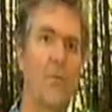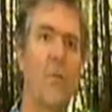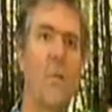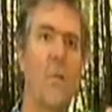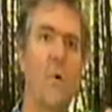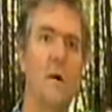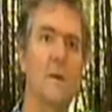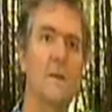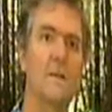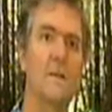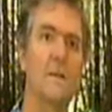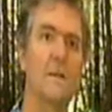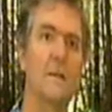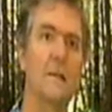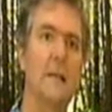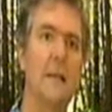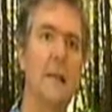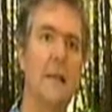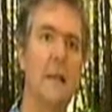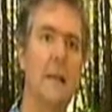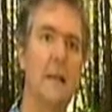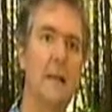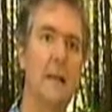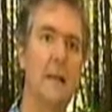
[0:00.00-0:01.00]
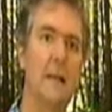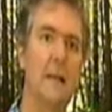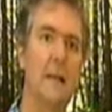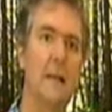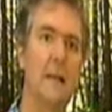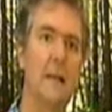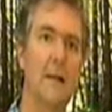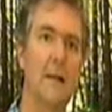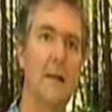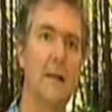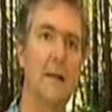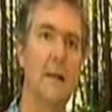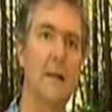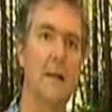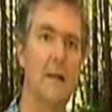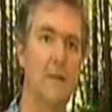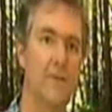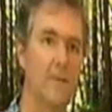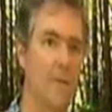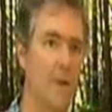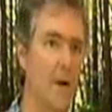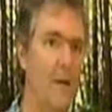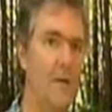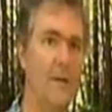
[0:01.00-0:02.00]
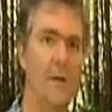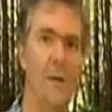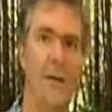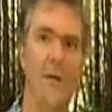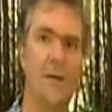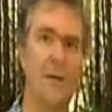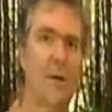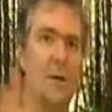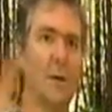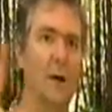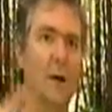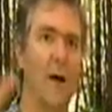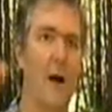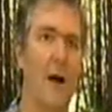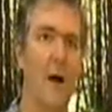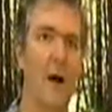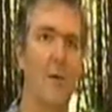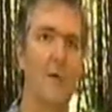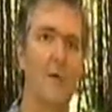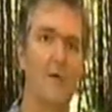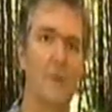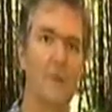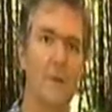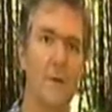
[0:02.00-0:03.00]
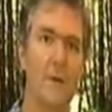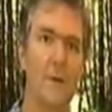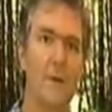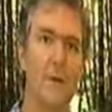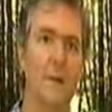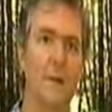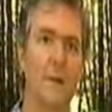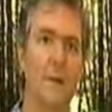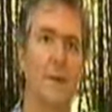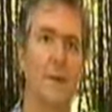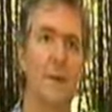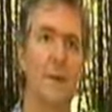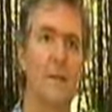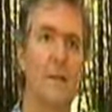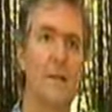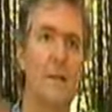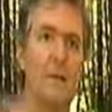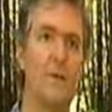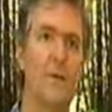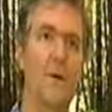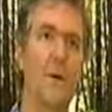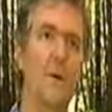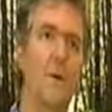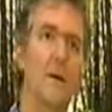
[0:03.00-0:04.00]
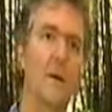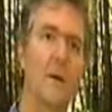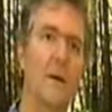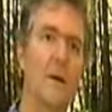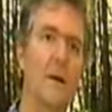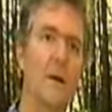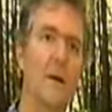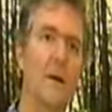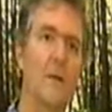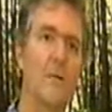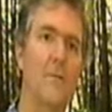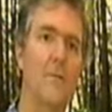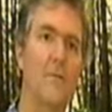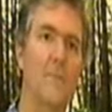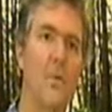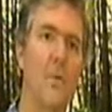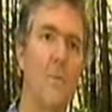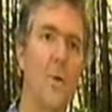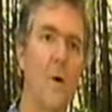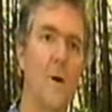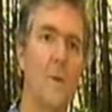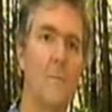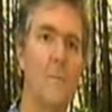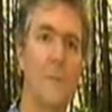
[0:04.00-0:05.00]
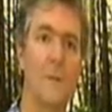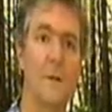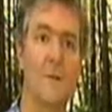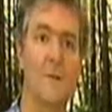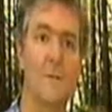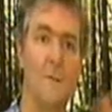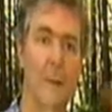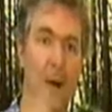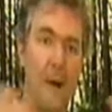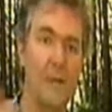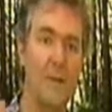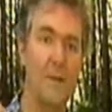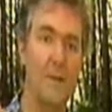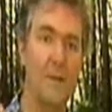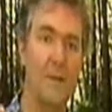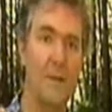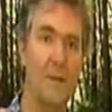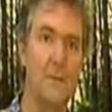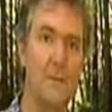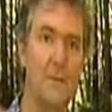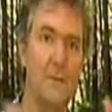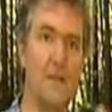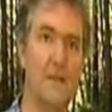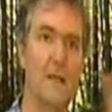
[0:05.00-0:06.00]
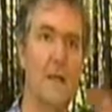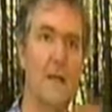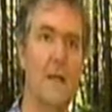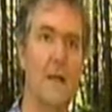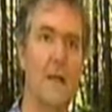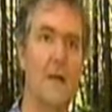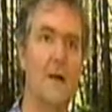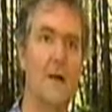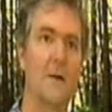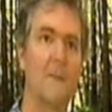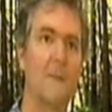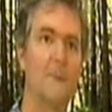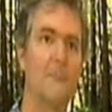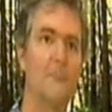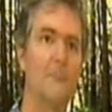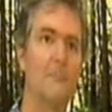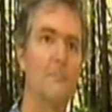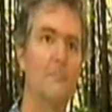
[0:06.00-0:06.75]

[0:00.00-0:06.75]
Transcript: force in the differentiation of the different forms of mammals in particular.